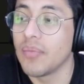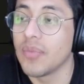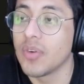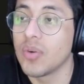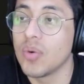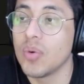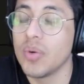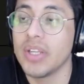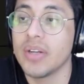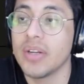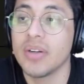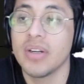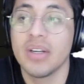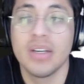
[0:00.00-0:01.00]

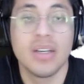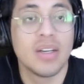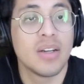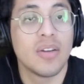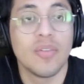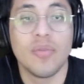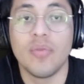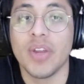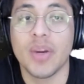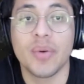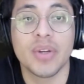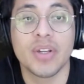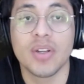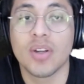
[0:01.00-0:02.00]
Udyr,
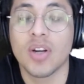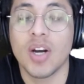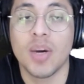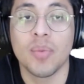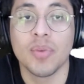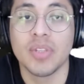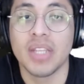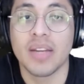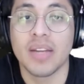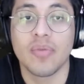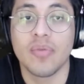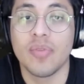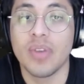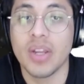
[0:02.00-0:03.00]
very good combo deck,
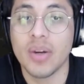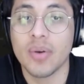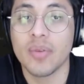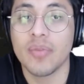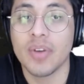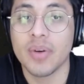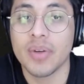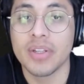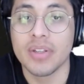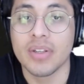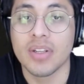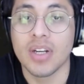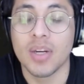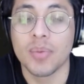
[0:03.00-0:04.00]
very very
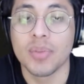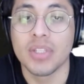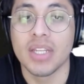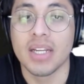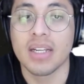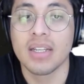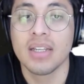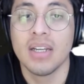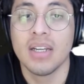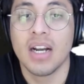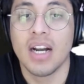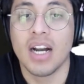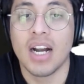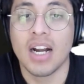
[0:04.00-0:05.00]
good combo deck.
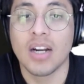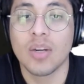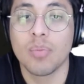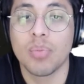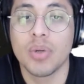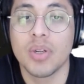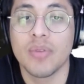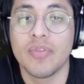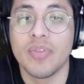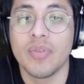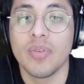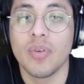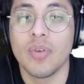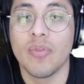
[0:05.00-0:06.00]
I'm gonna put him
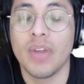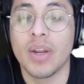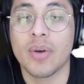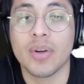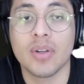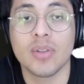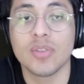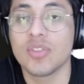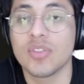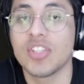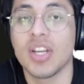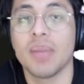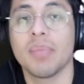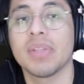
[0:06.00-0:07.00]
very close to
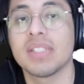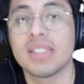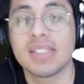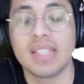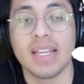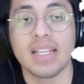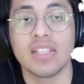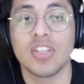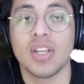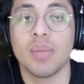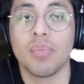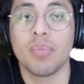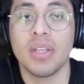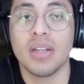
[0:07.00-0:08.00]
champ as a second
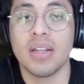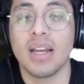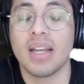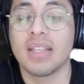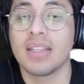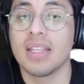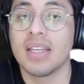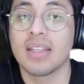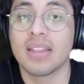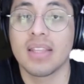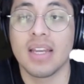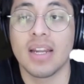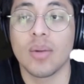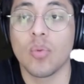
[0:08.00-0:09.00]
champion. I think
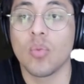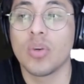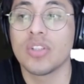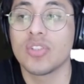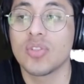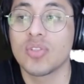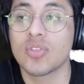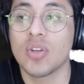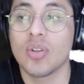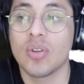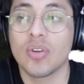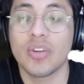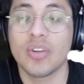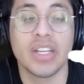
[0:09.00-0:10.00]
that once you start
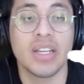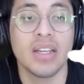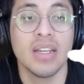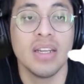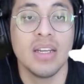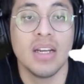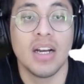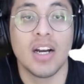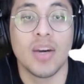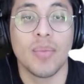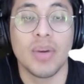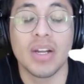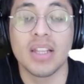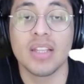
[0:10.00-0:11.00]
learning
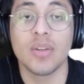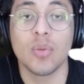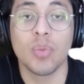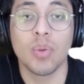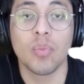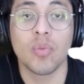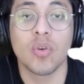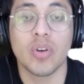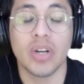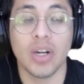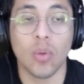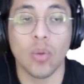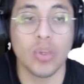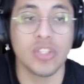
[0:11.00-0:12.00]
a little bit more on
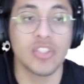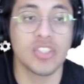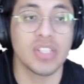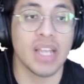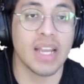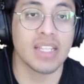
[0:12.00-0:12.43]
which stats